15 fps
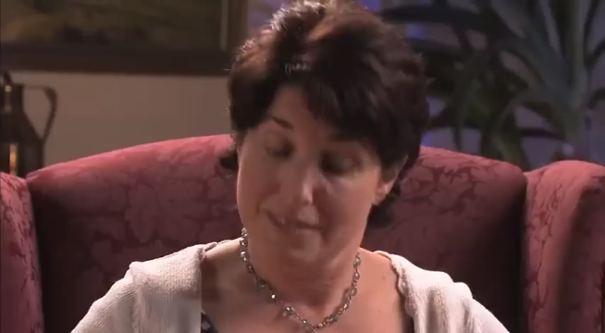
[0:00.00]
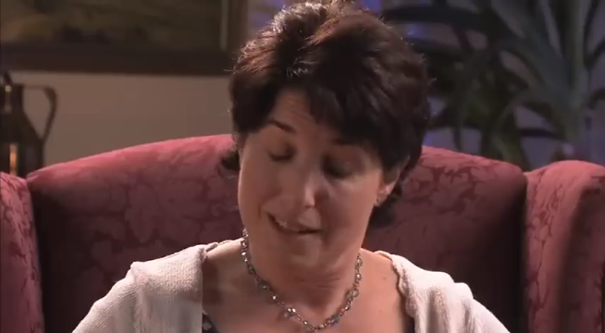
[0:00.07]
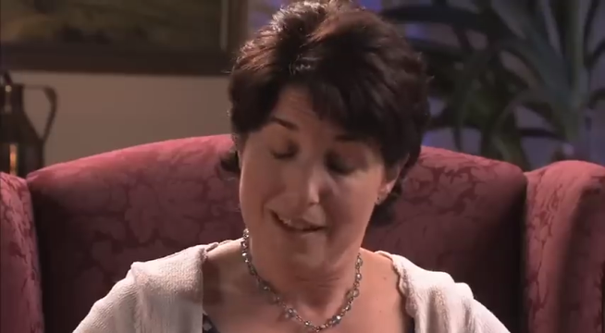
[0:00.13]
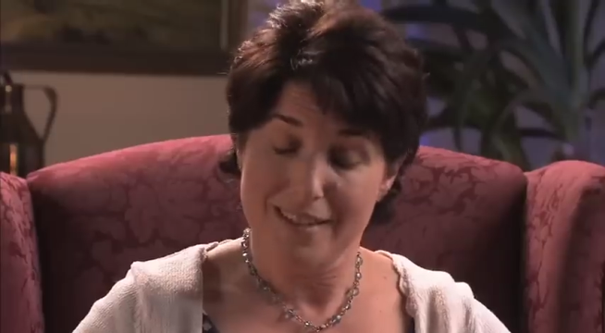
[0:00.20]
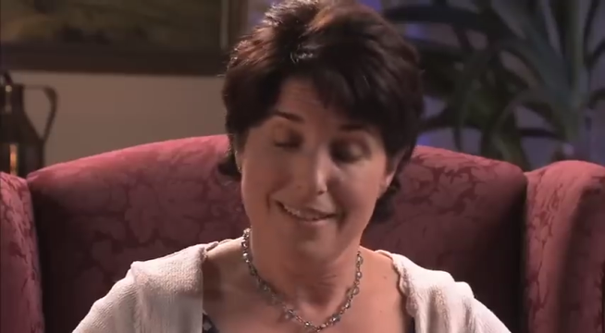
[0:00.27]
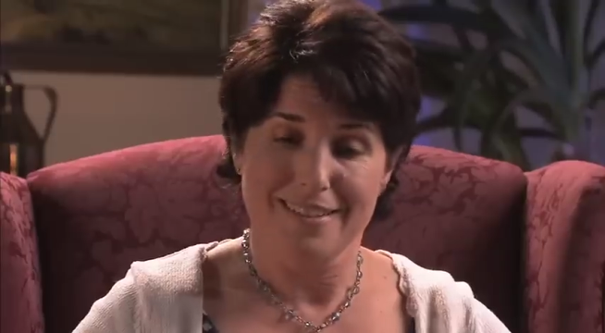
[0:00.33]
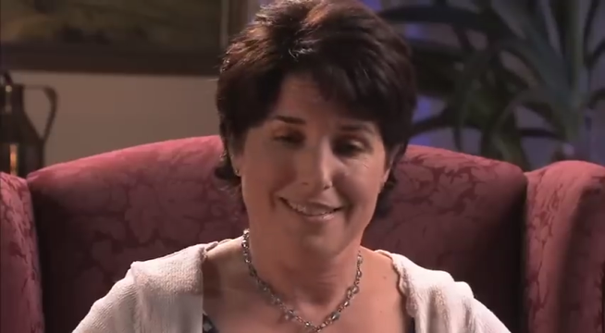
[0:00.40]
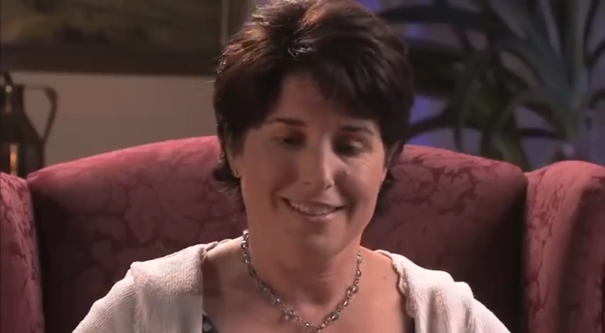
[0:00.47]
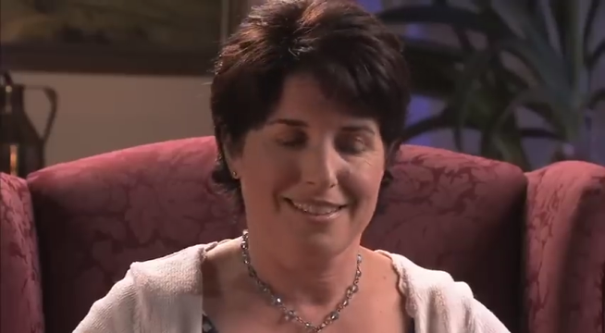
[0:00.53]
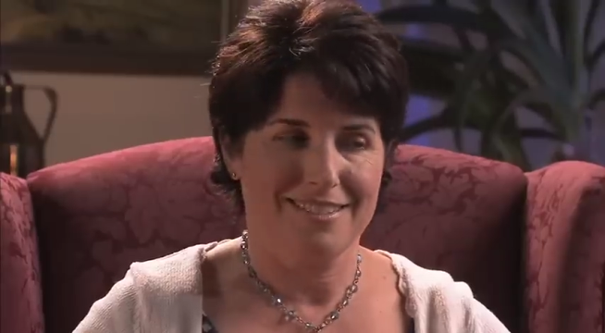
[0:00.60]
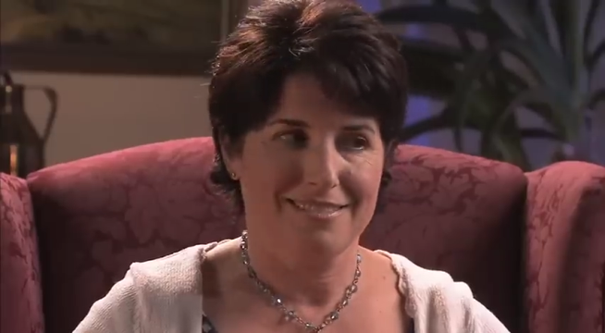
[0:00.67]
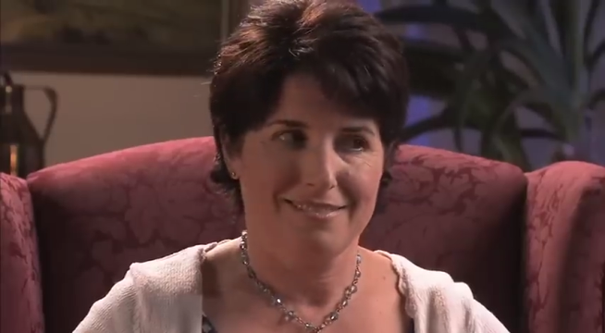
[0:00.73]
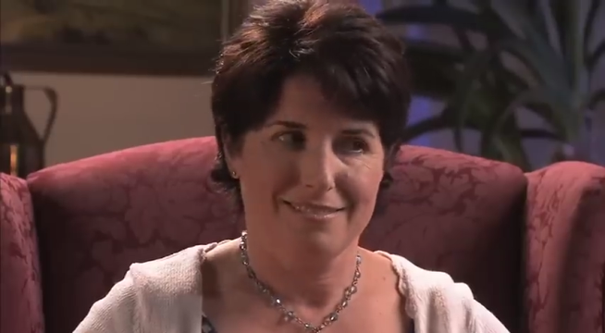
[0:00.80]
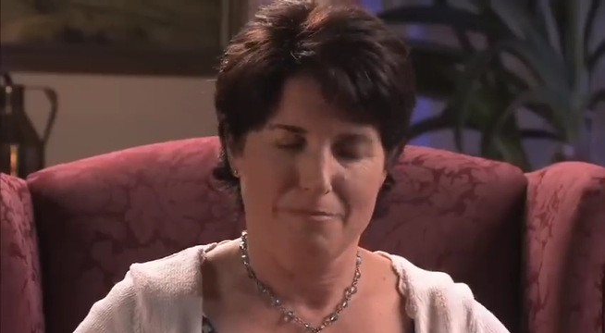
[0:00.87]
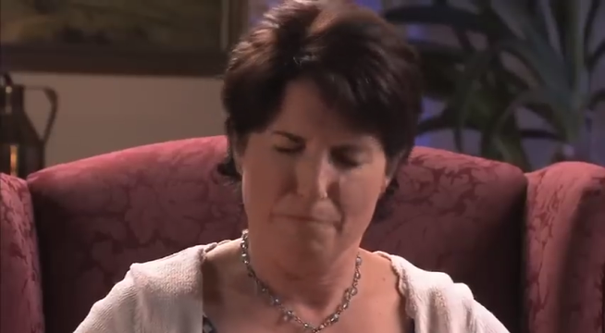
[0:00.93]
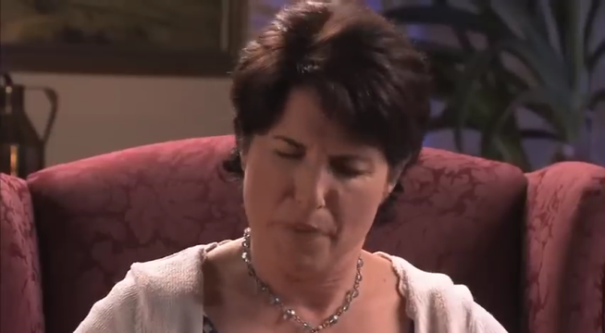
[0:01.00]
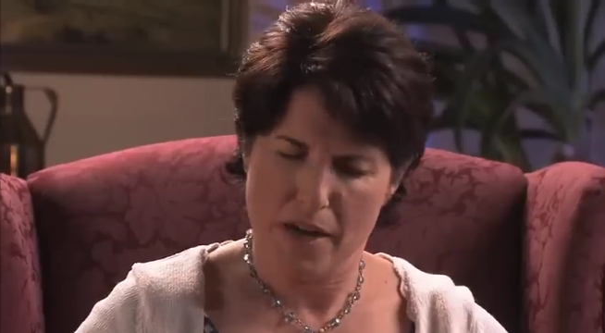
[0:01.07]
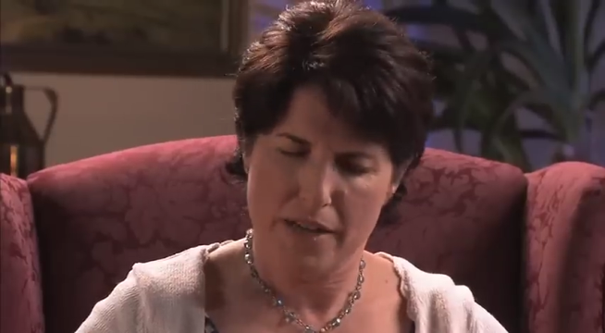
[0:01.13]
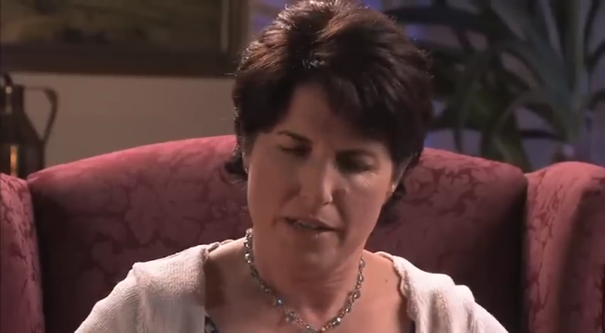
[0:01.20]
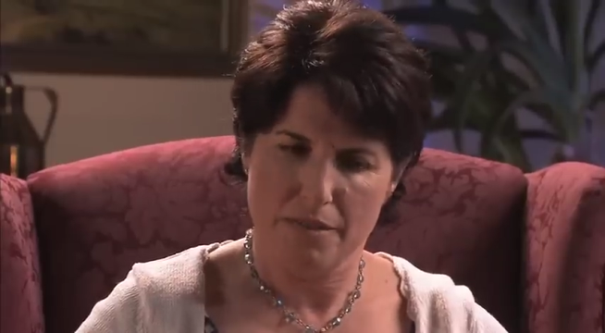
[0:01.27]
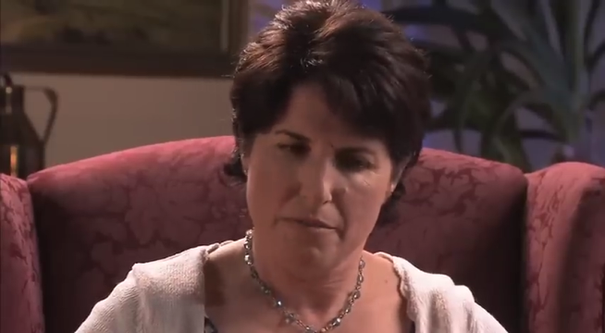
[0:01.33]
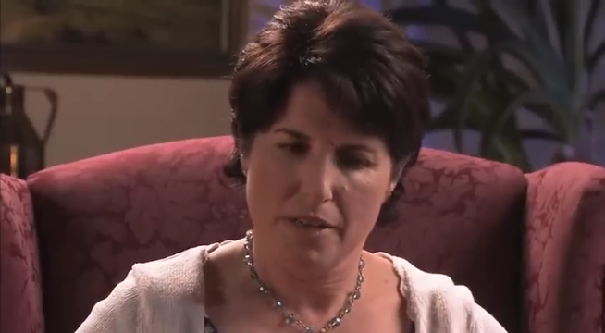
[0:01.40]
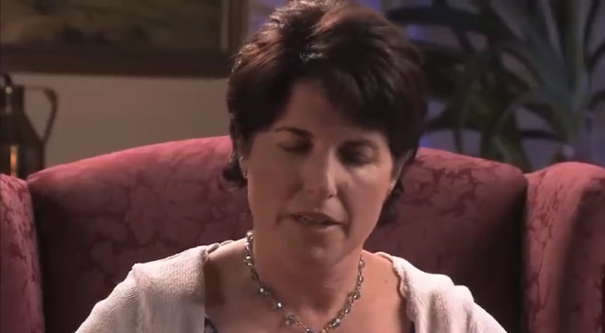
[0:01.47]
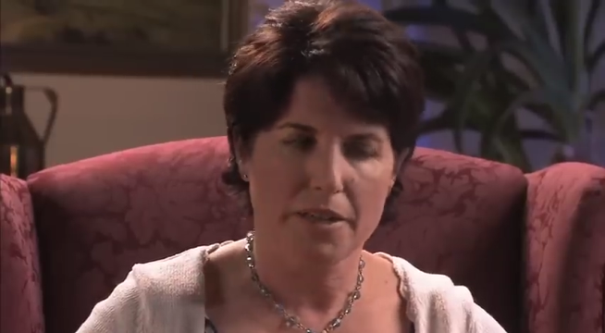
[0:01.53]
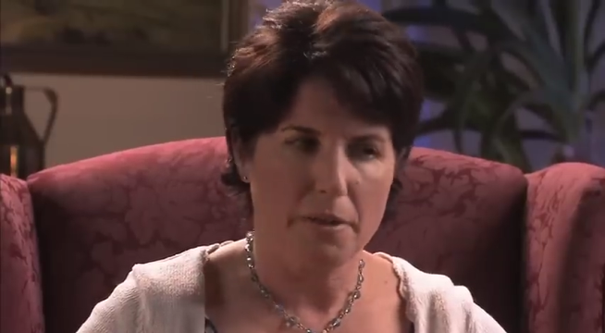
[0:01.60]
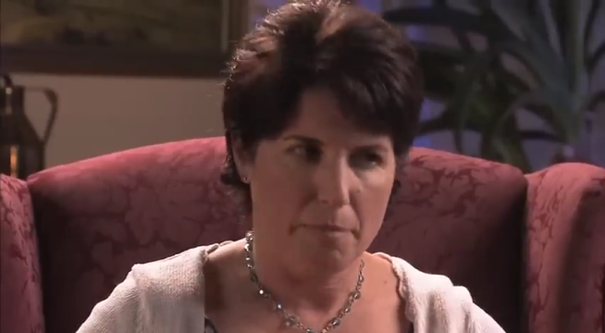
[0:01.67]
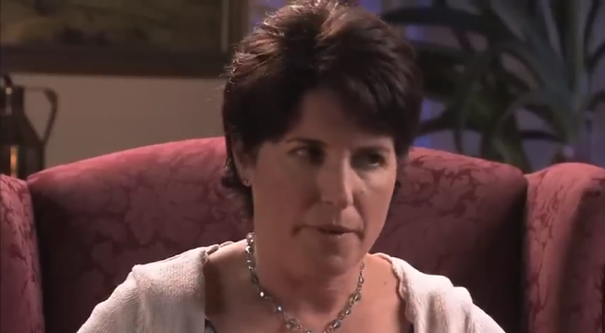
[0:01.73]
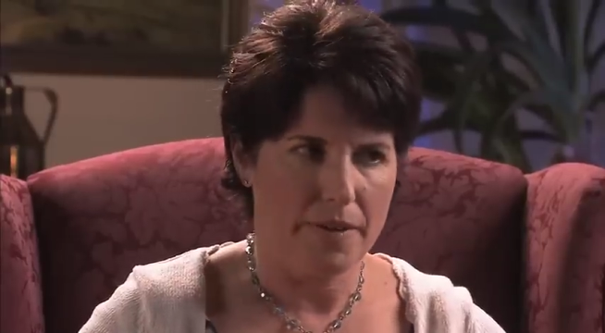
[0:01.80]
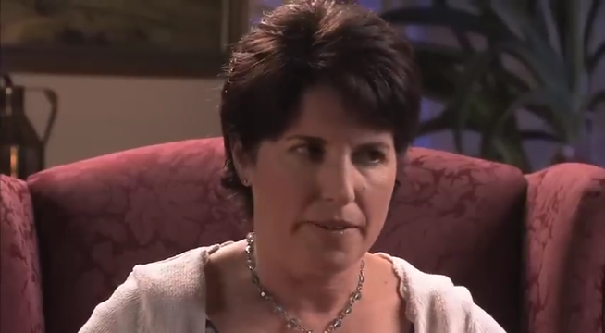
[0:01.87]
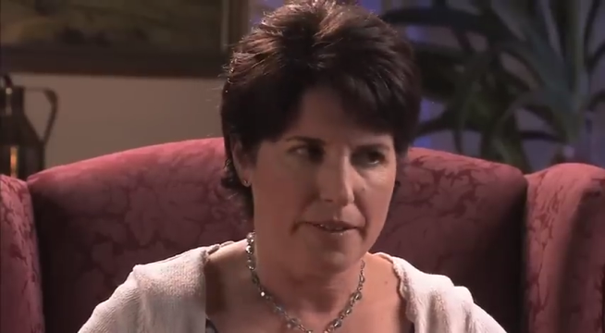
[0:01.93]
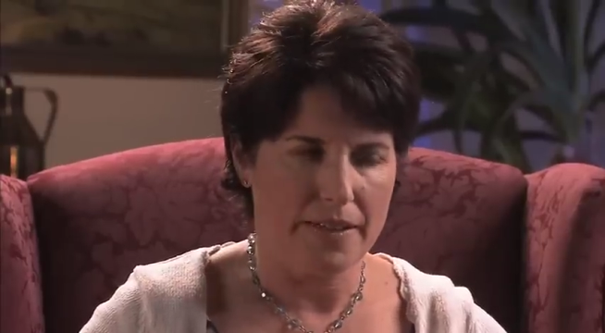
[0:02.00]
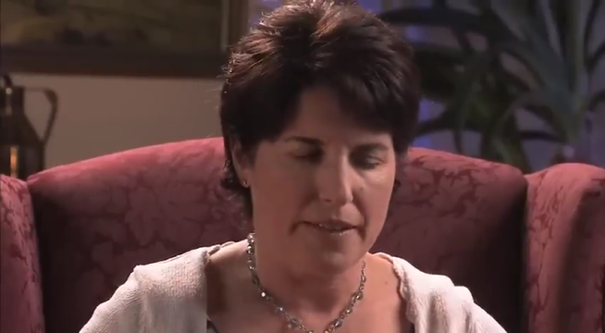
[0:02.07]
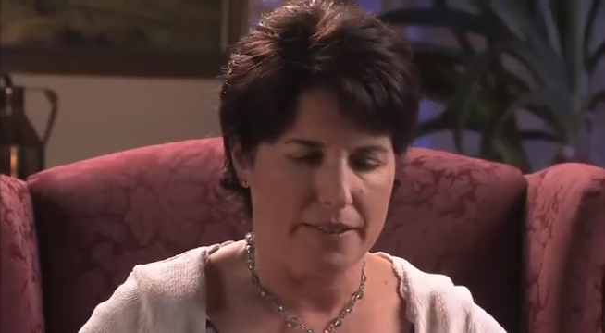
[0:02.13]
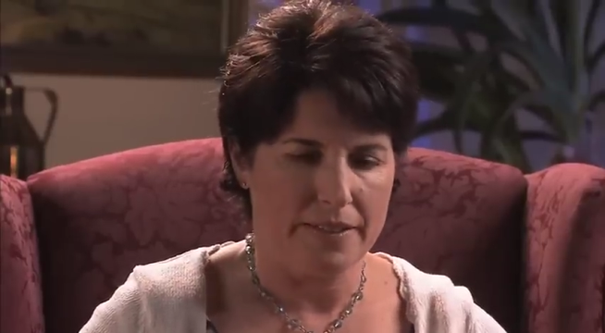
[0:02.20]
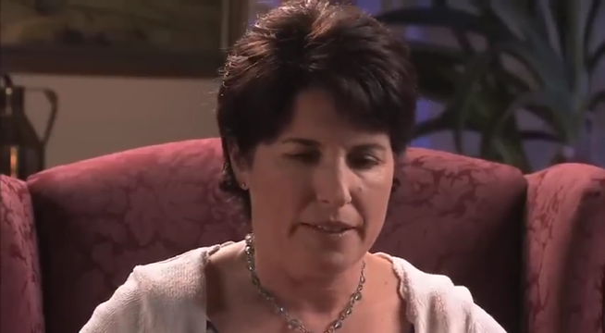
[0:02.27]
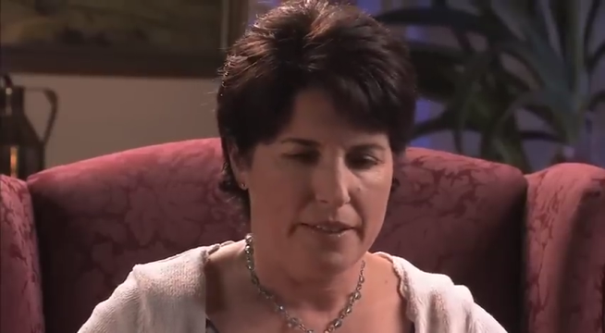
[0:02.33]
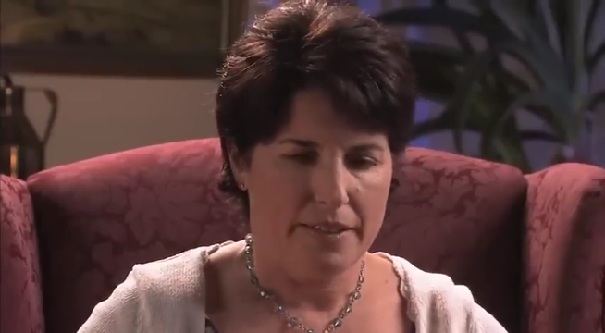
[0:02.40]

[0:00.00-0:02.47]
Got it. Buy it where you burn it.